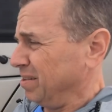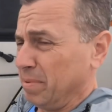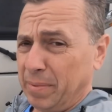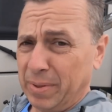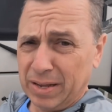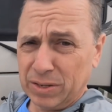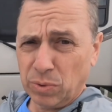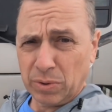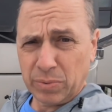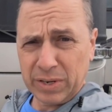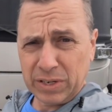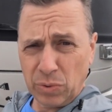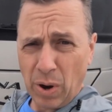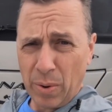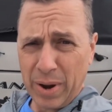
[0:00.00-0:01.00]
maybe that's one
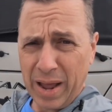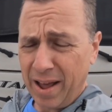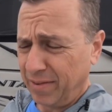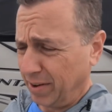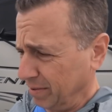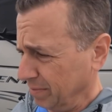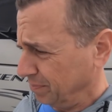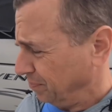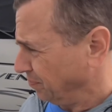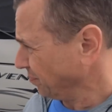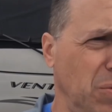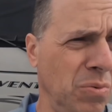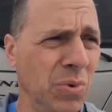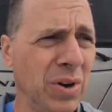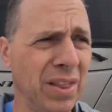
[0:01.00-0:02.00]
reason why we haven't.
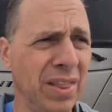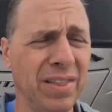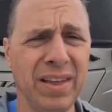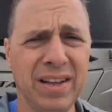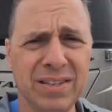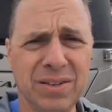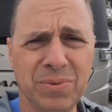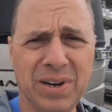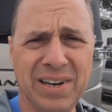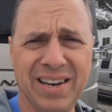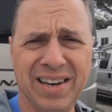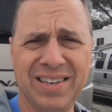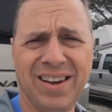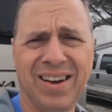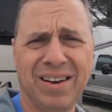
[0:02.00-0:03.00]
One of the things I wanted
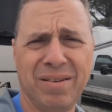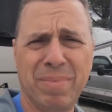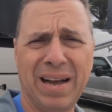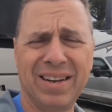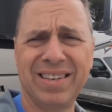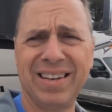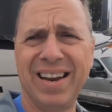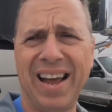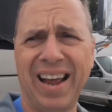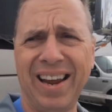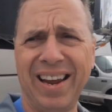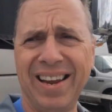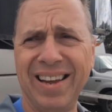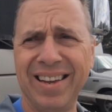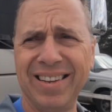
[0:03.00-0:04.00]
to talk about
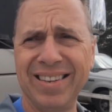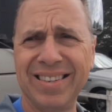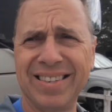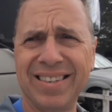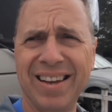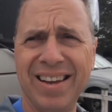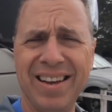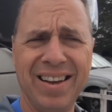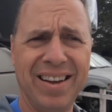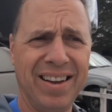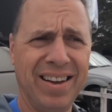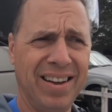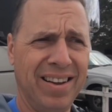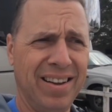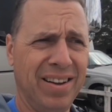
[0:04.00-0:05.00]
today is
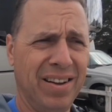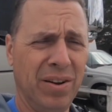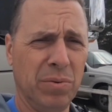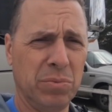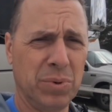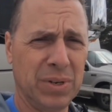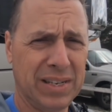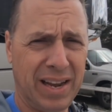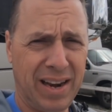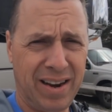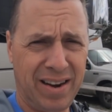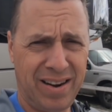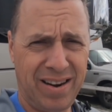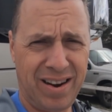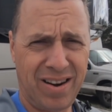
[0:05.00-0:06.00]
when we're
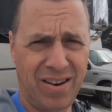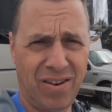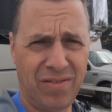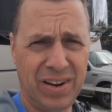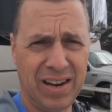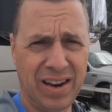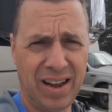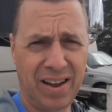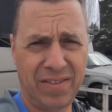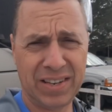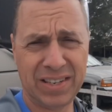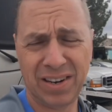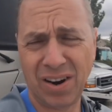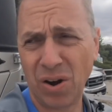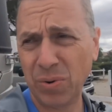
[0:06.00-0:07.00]
saying RV life
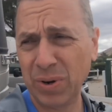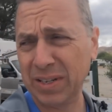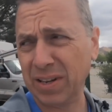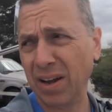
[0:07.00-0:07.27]
isn't always